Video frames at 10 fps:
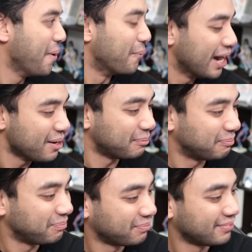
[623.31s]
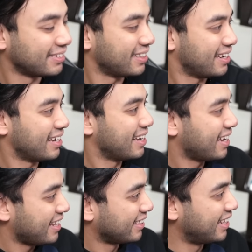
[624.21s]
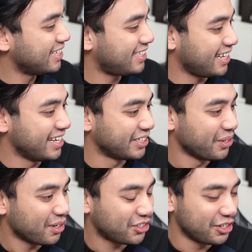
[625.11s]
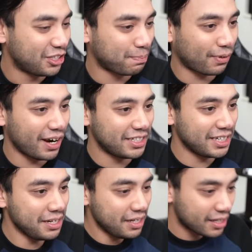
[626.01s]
Well, this is not so surprising,